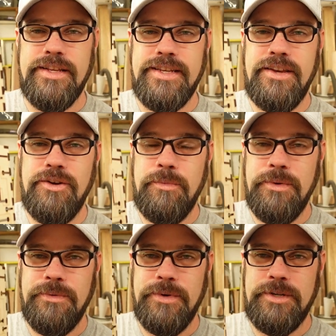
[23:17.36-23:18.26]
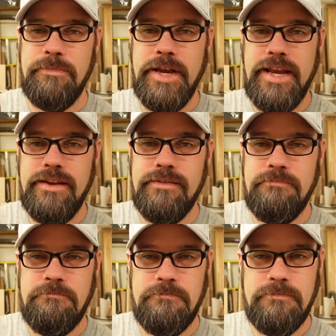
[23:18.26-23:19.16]
this cube, which may
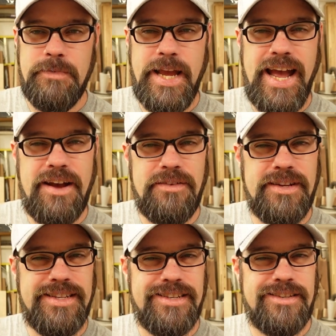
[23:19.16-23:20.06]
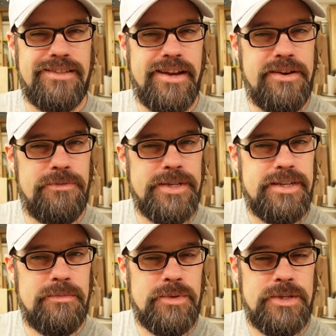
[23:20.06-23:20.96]
have a slight
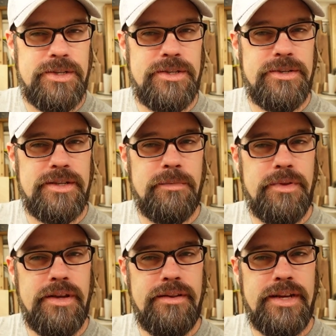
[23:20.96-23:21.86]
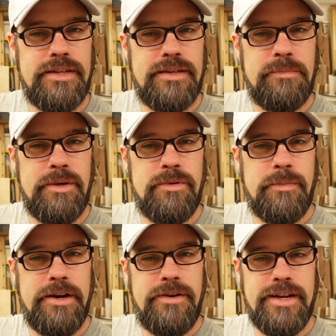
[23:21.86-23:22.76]
resemblance to something that some people
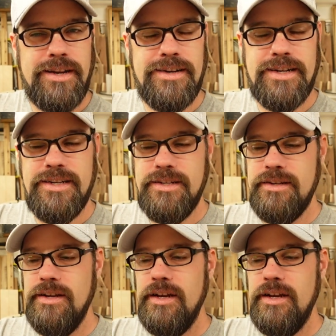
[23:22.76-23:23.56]
might recognize.